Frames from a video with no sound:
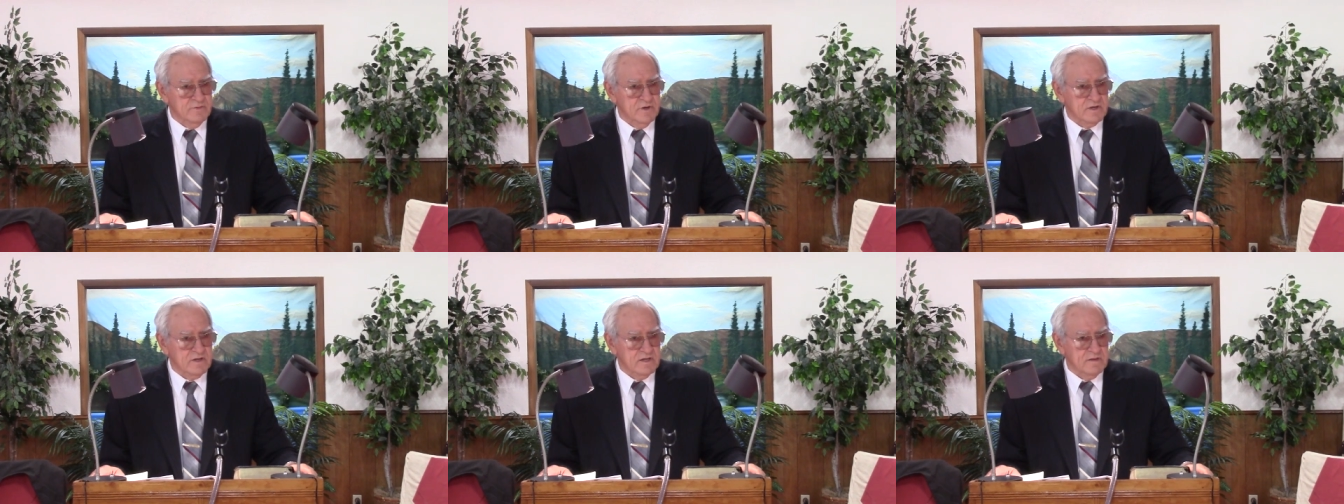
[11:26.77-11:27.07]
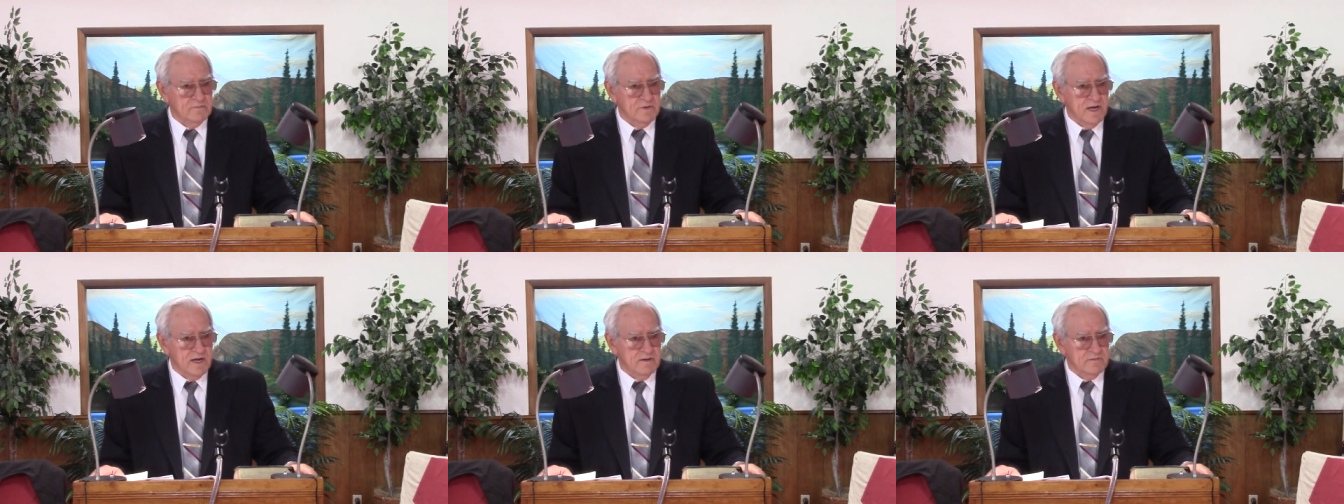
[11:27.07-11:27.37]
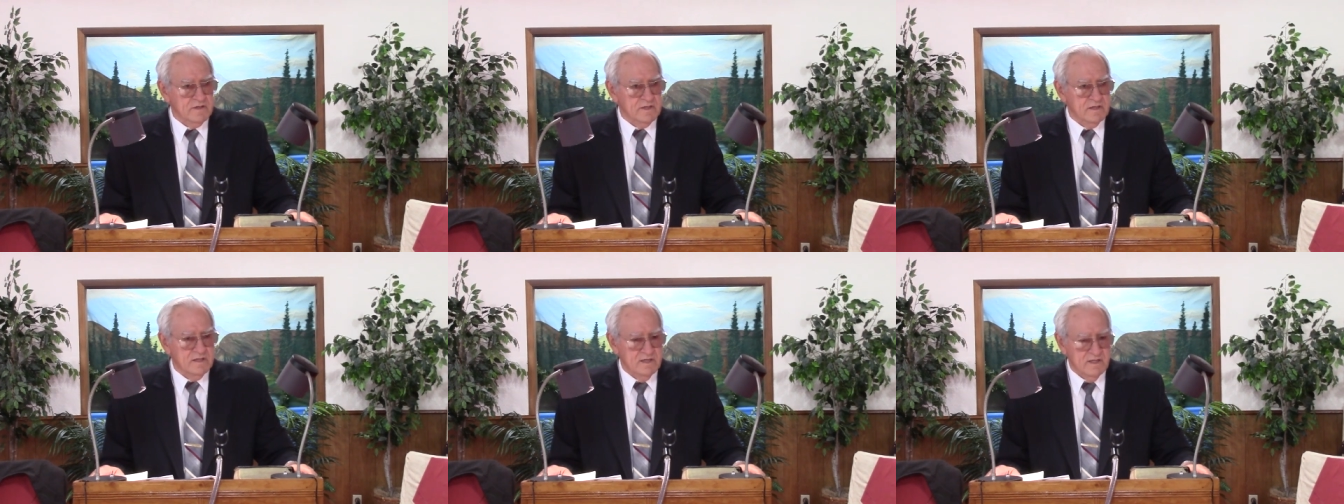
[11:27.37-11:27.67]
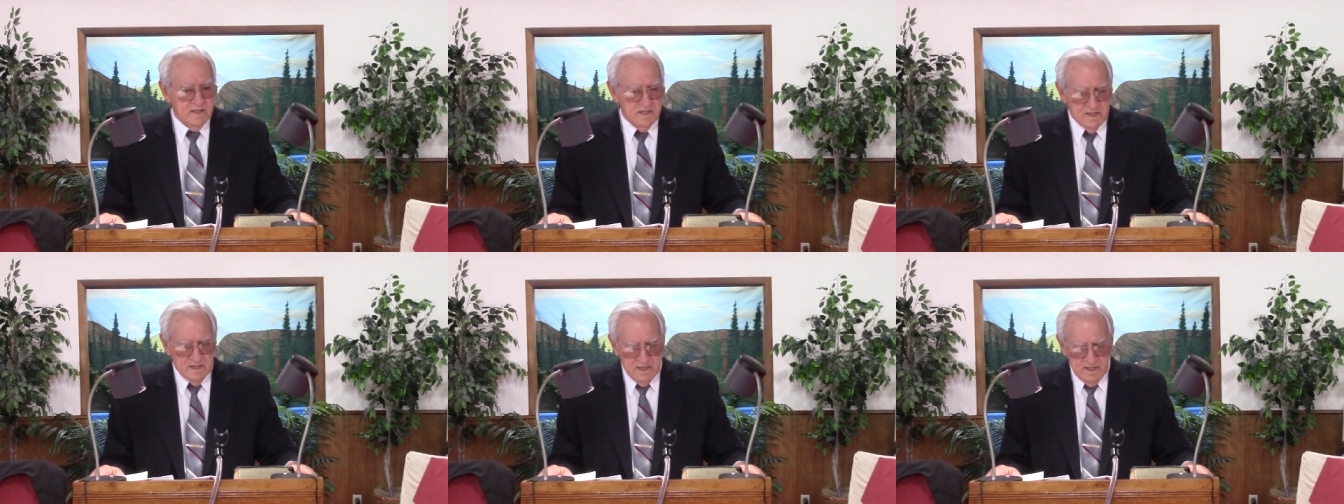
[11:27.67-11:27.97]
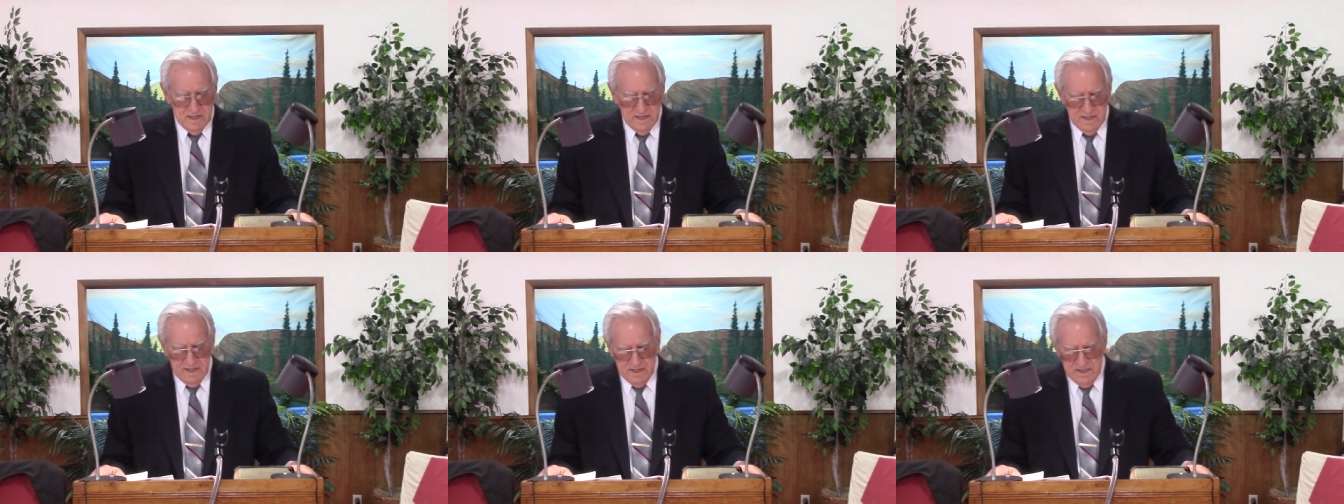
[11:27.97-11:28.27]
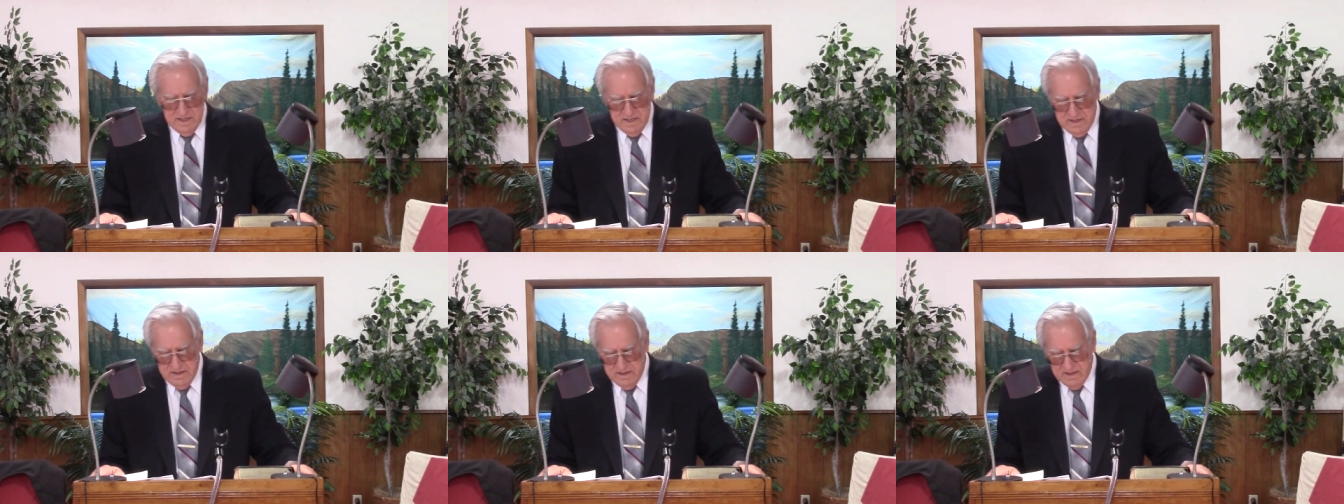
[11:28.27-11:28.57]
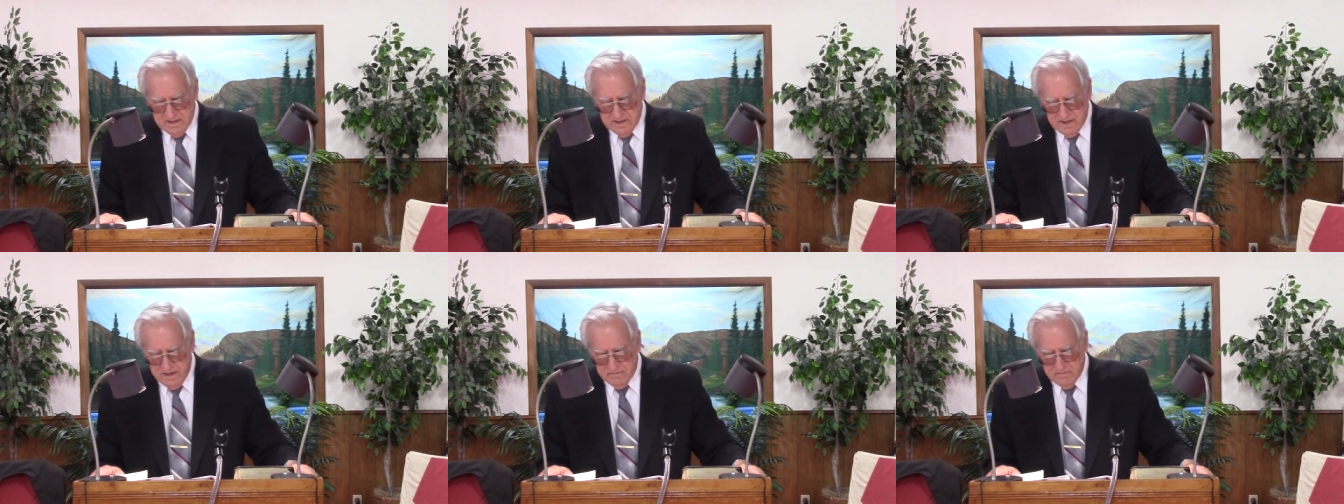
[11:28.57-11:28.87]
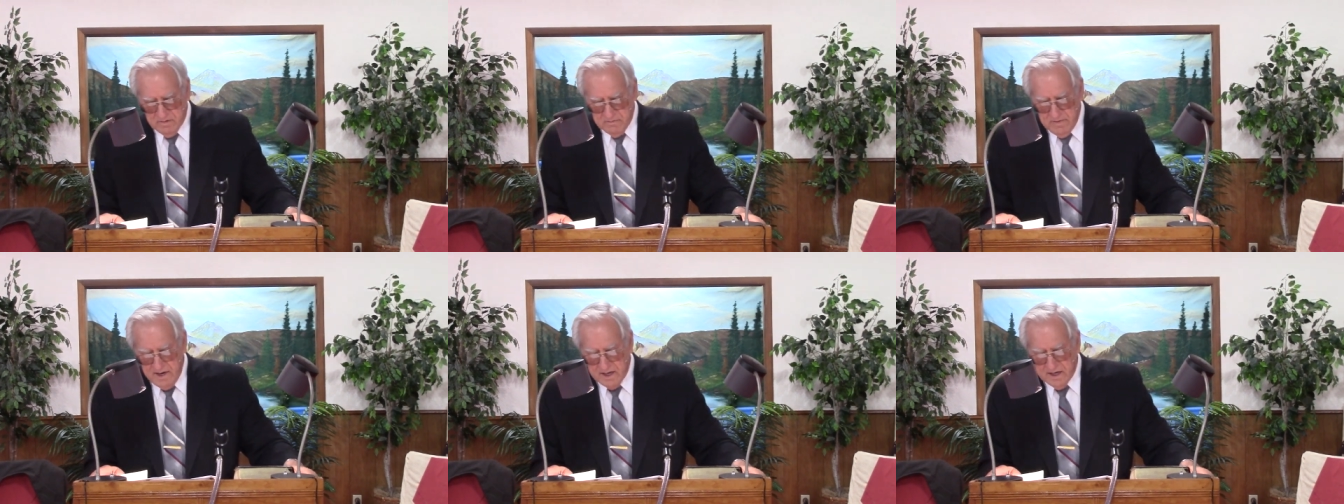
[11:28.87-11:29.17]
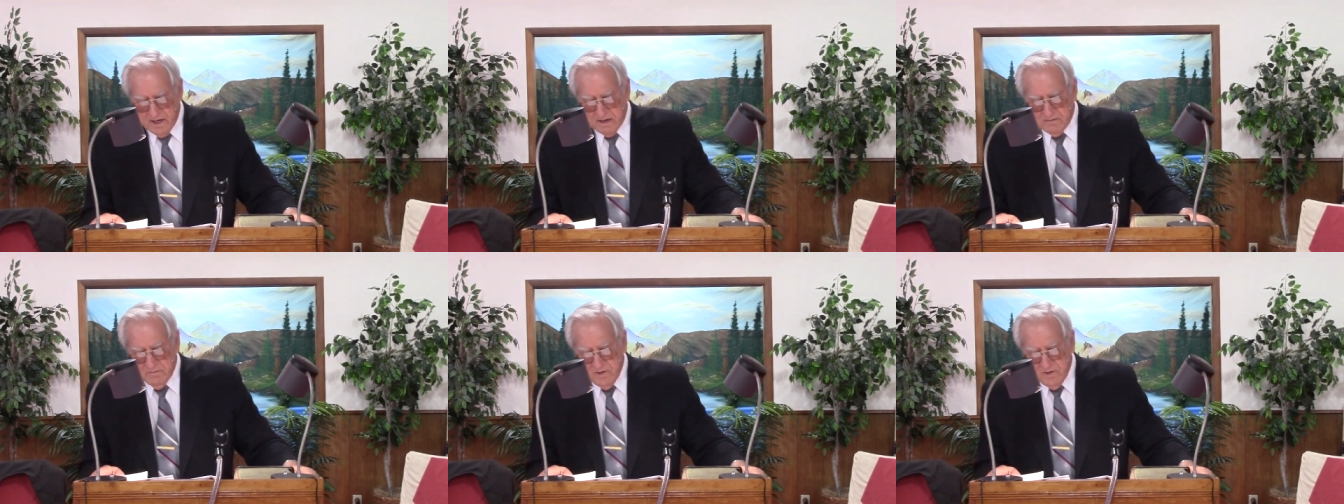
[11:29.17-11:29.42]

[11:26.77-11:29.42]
book of the Bible. They were making